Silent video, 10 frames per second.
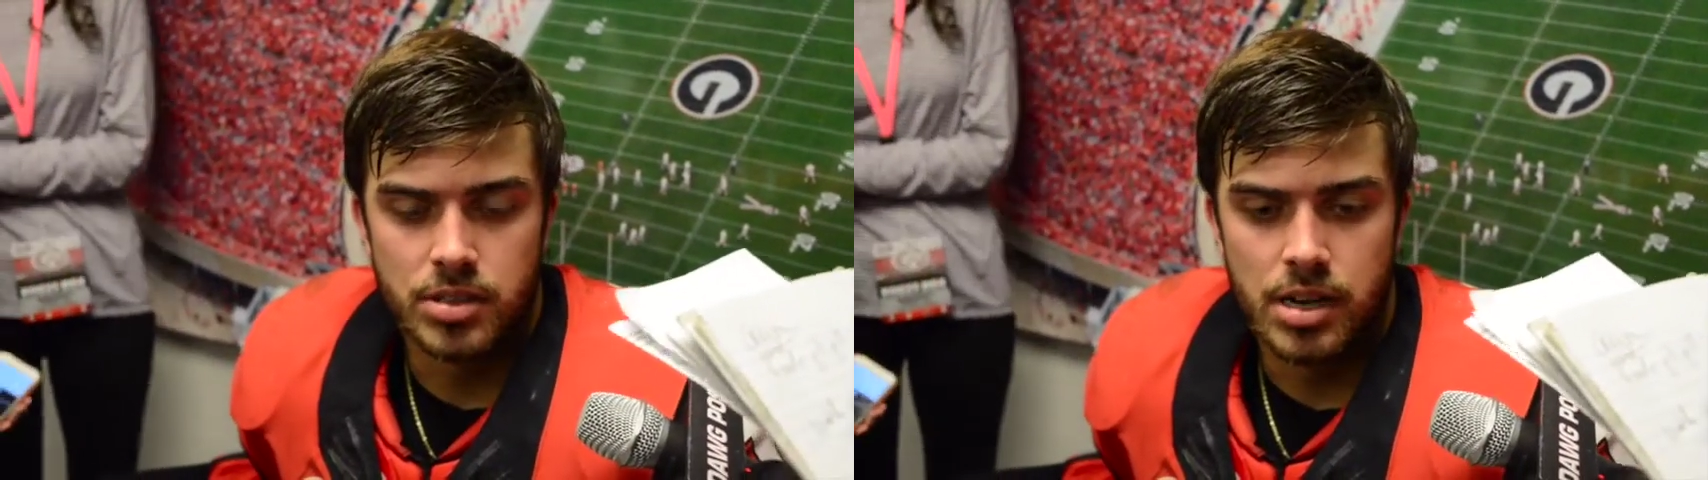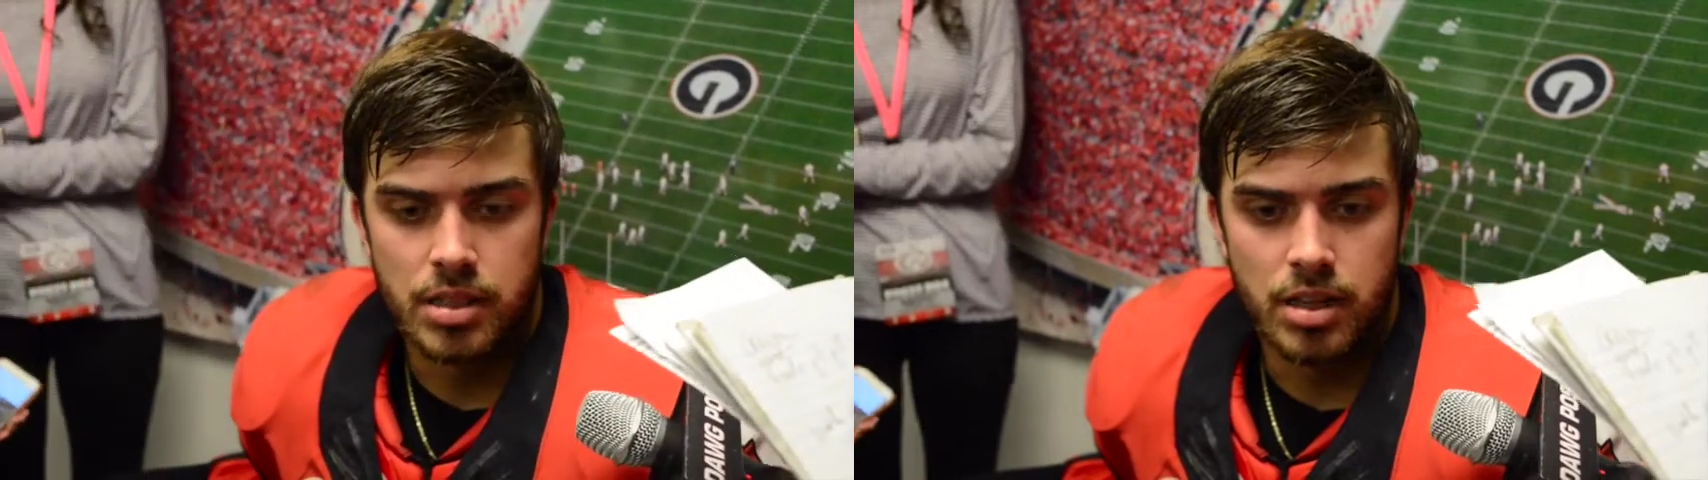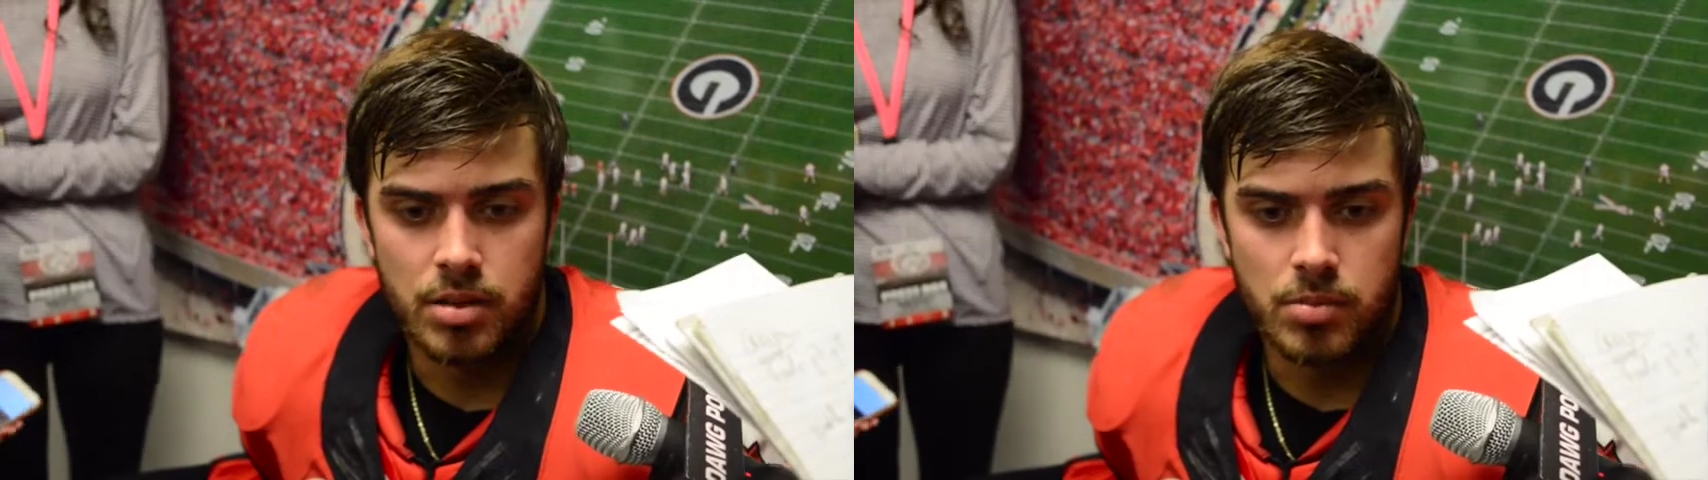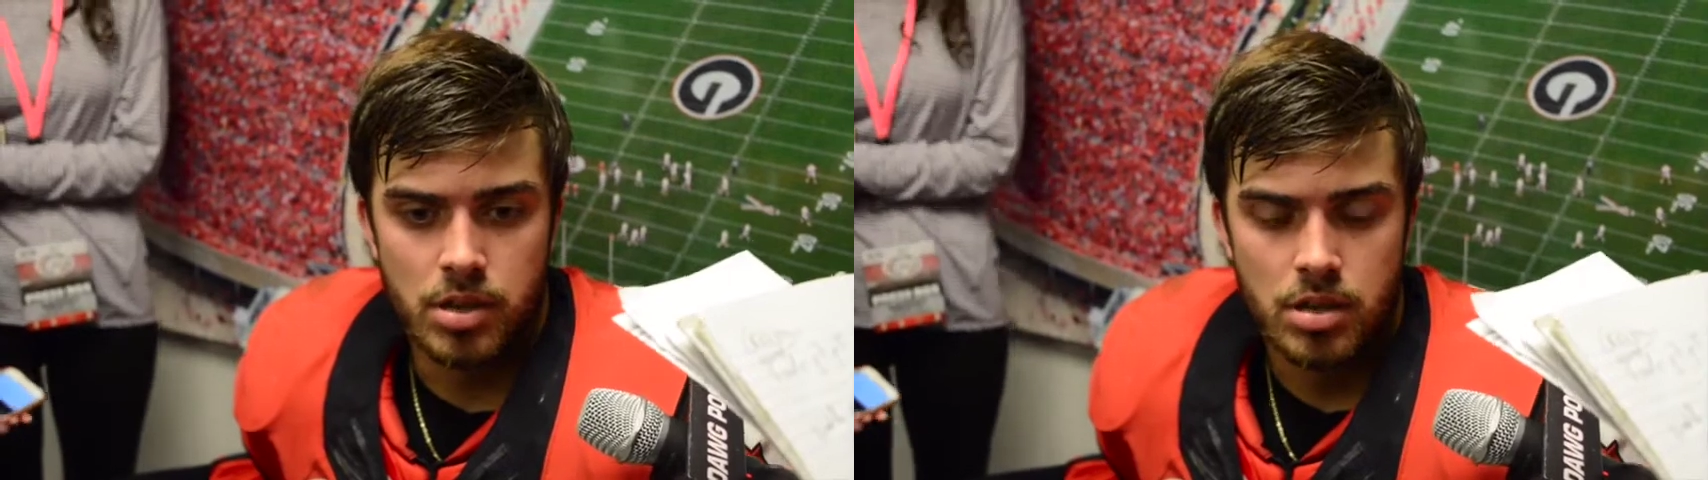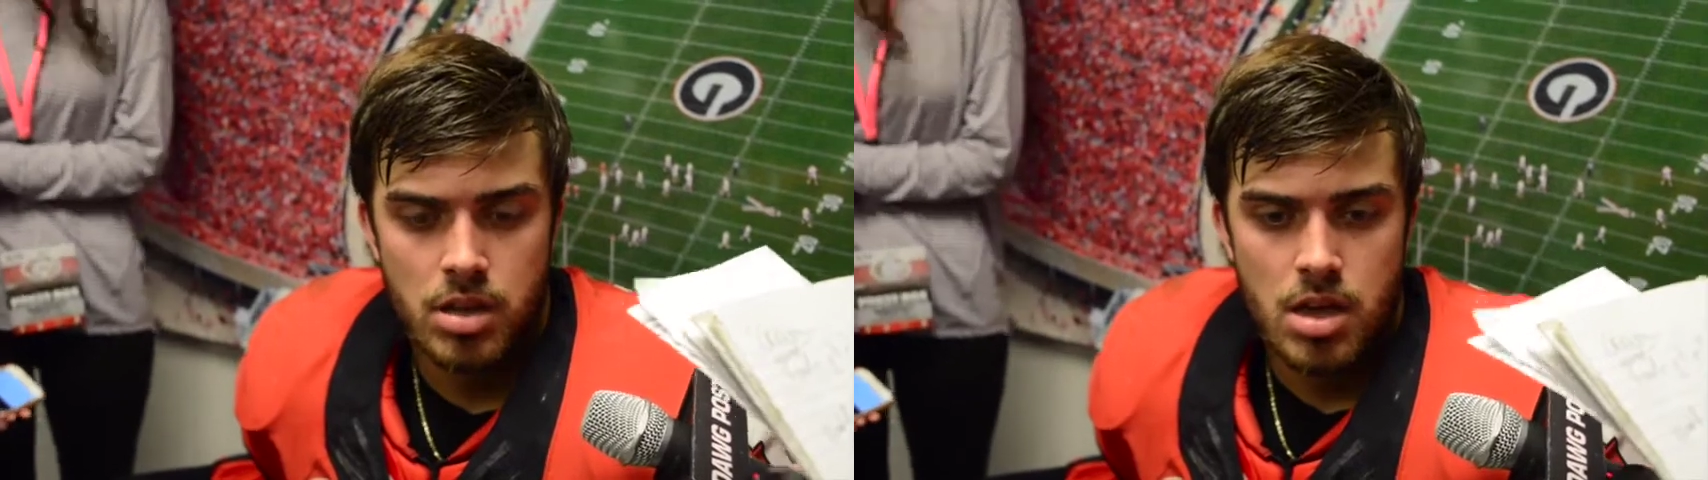or anything.
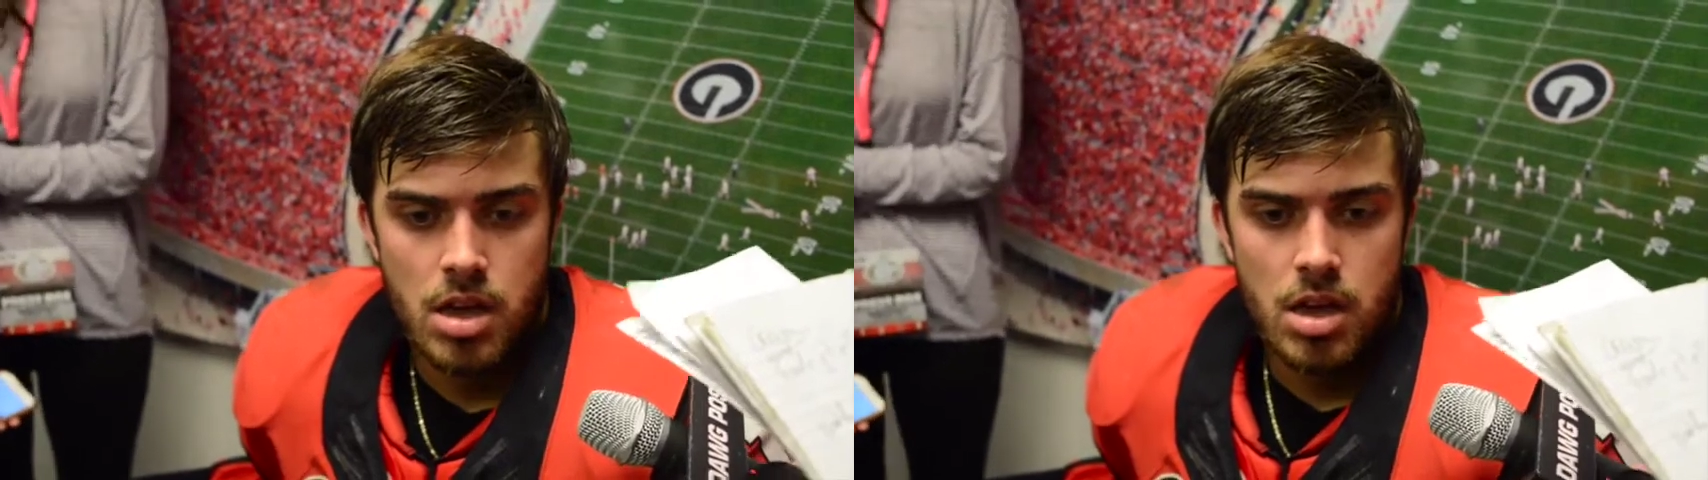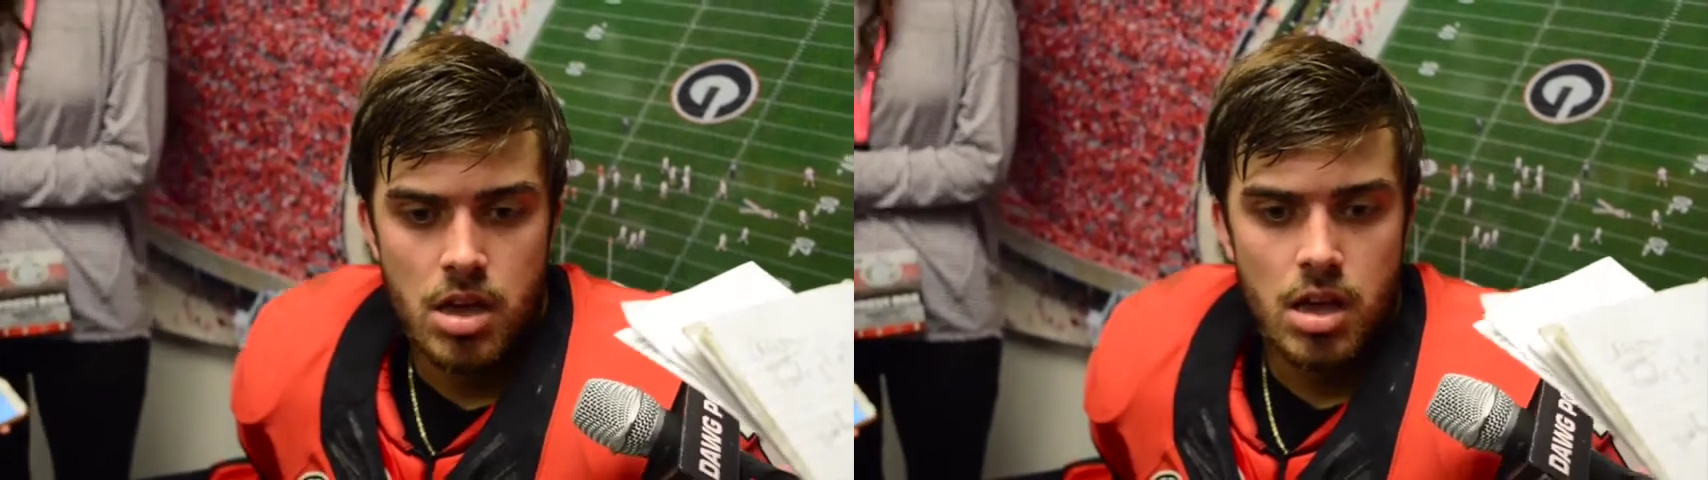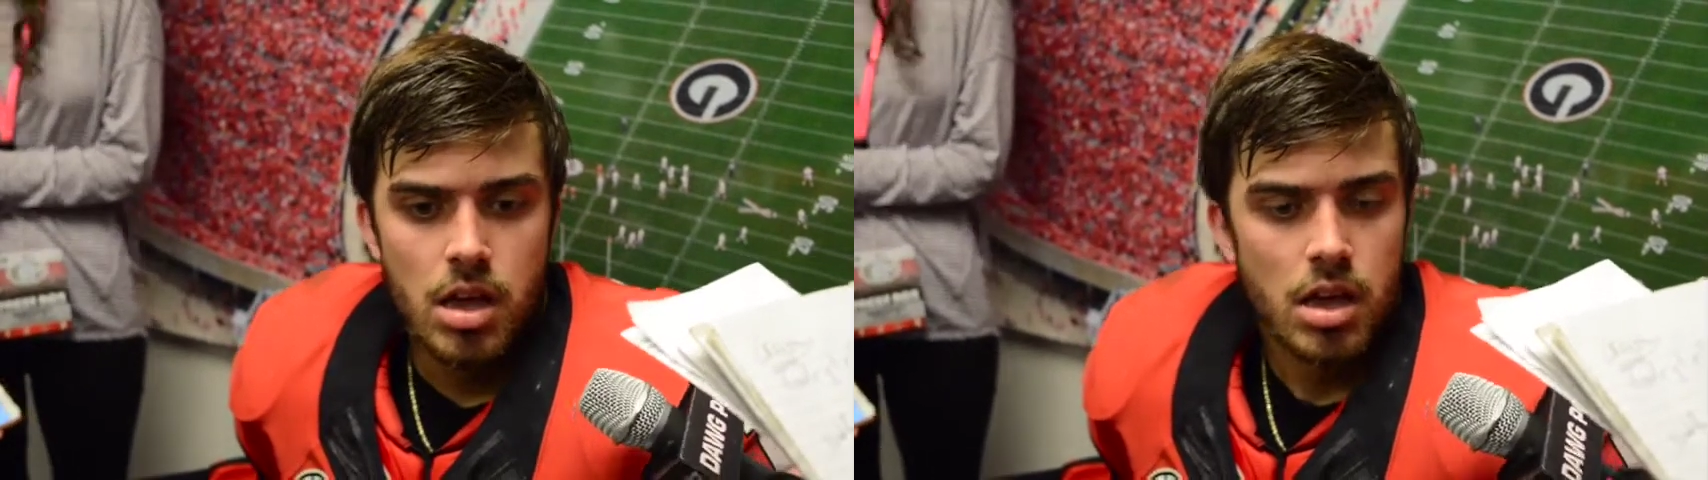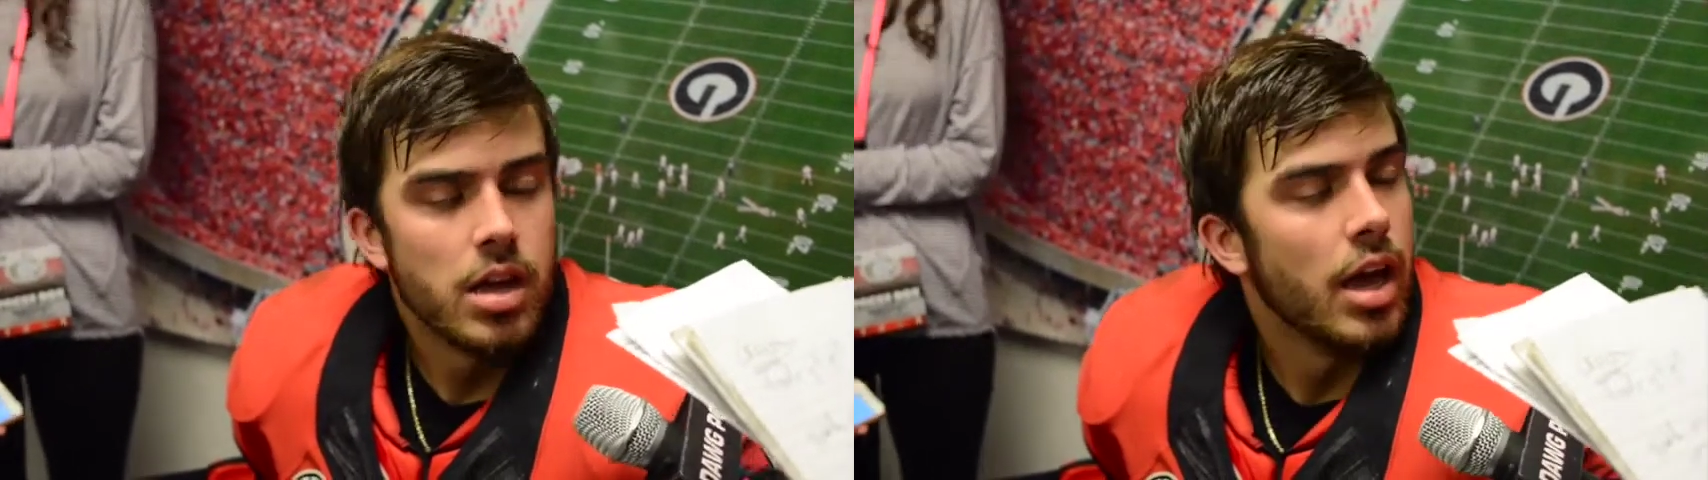But I'm not suggesting